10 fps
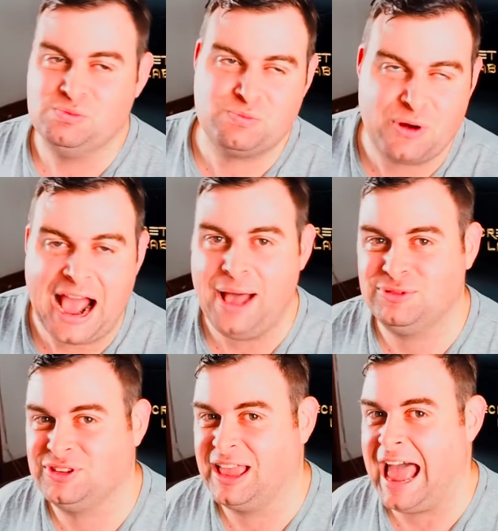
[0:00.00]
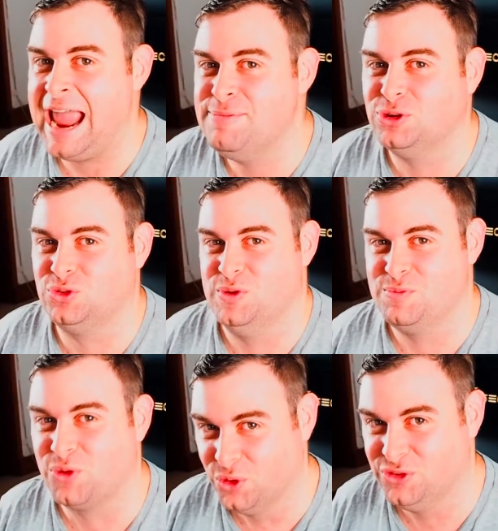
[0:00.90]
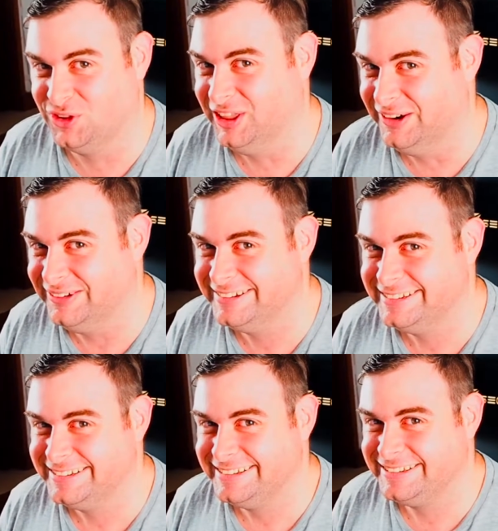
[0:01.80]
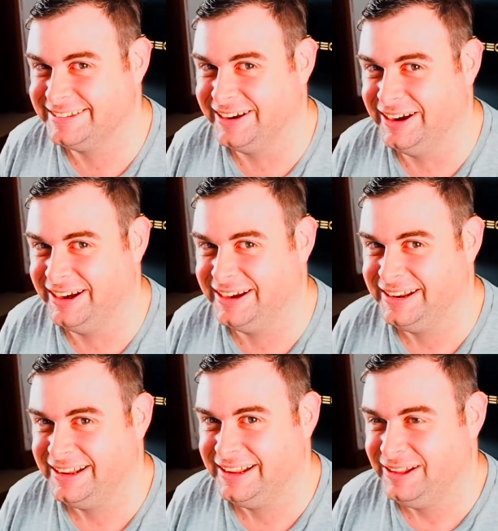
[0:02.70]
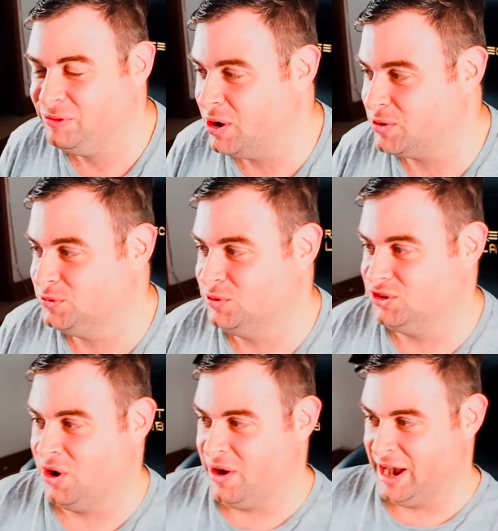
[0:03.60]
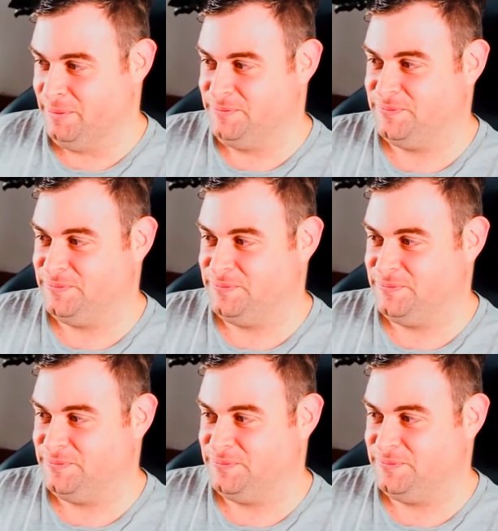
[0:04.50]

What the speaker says: perhaps able to improve a little. So, welcome to the show, Adam.